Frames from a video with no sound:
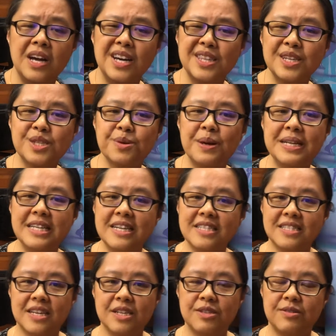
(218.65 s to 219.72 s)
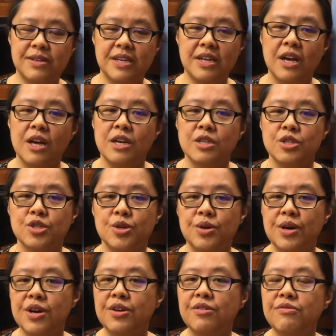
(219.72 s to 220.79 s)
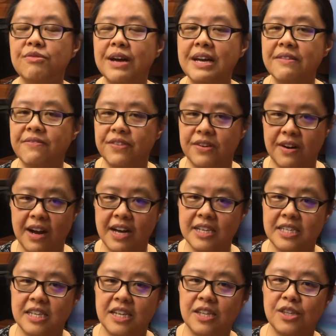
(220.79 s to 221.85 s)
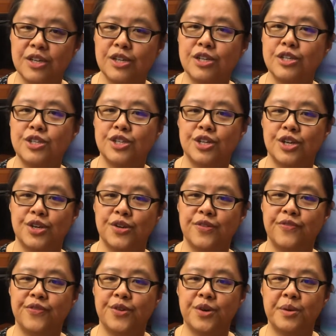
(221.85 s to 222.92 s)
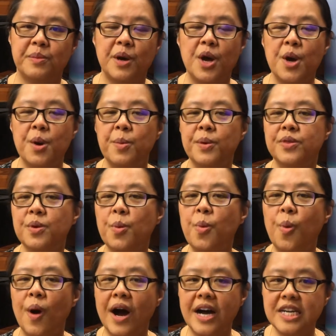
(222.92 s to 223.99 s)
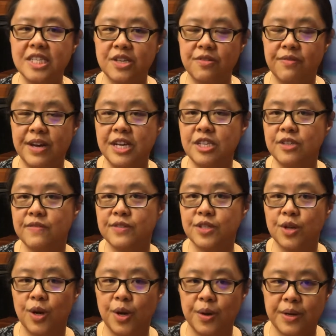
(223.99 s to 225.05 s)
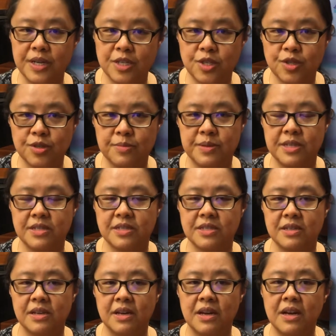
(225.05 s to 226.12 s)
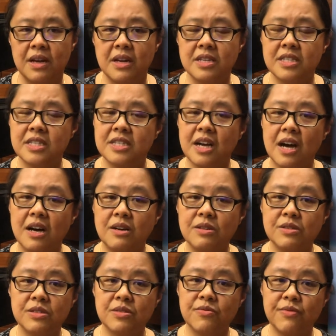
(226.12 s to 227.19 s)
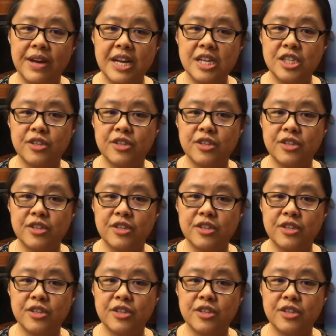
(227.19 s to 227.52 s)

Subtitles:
The 20th century saw a great variety in the concerto form, with a wider range of solo instruments. Styles range